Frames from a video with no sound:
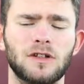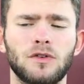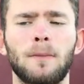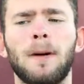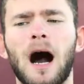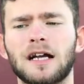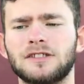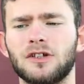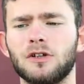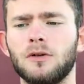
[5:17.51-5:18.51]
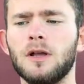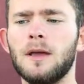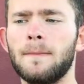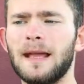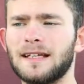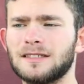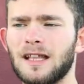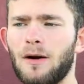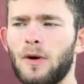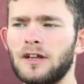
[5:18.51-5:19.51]
If you're a boxer, it'll make it so
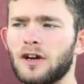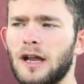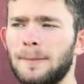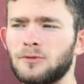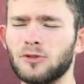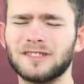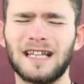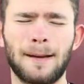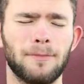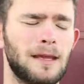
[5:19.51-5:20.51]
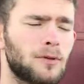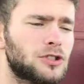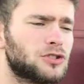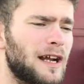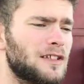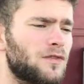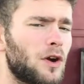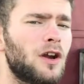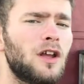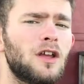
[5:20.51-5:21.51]
that way your hips will snap and be able to
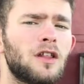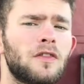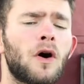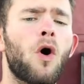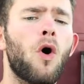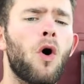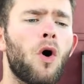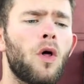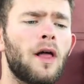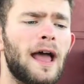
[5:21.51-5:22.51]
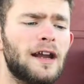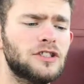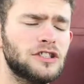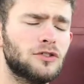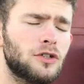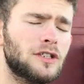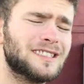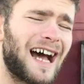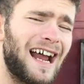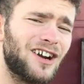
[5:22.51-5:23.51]
transfer the whole energy through your
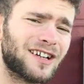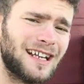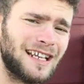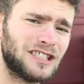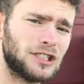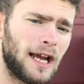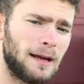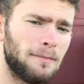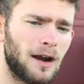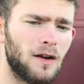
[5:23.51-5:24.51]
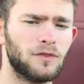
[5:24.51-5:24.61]
entire kinetic chain better.